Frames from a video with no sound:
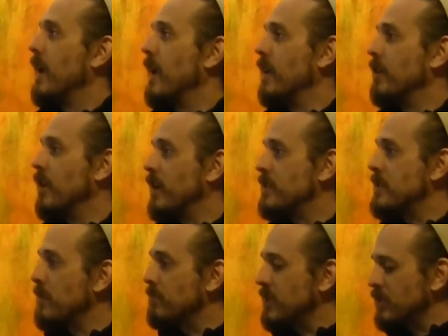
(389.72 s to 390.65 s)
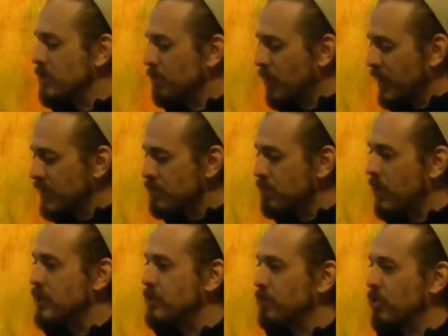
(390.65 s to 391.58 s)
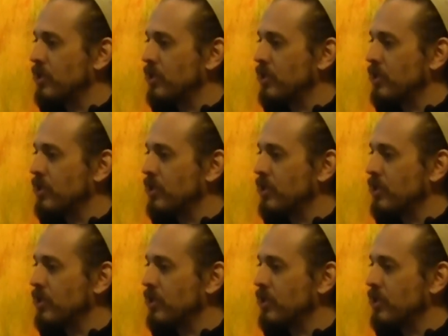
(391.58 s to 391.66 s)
and attempting to bring as much